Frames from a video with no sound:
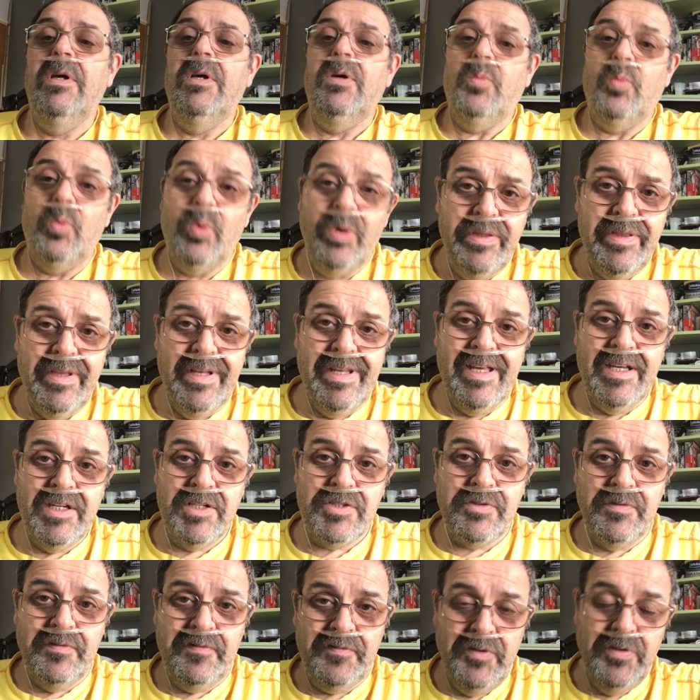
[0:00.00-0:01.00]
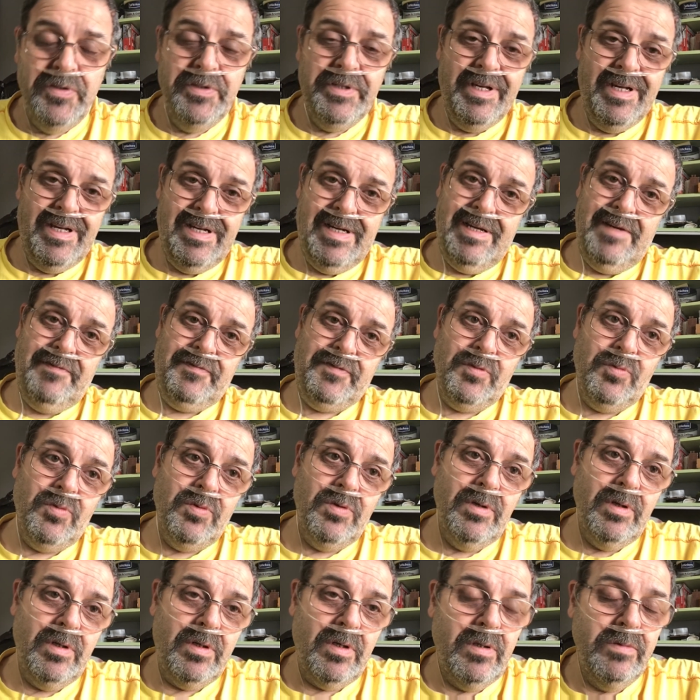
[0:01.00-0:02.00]
with an extra 1.5 foot to
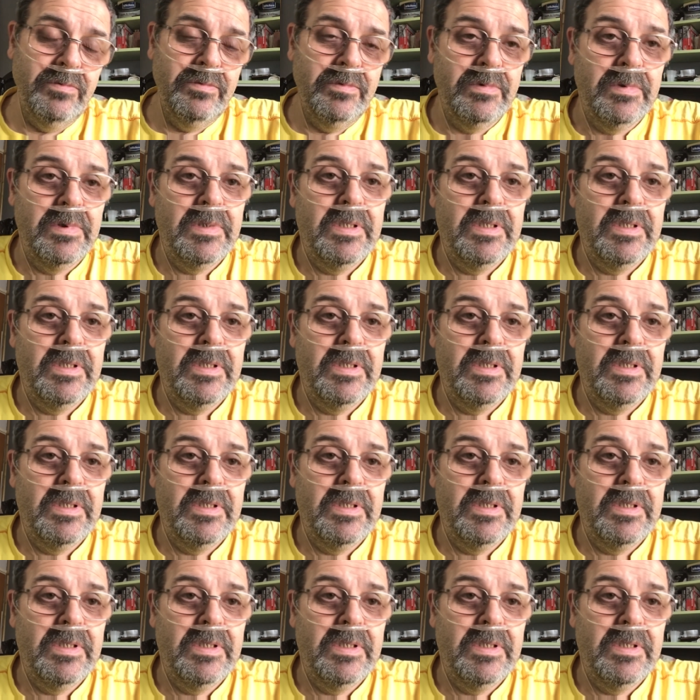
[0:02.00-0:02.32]
work on,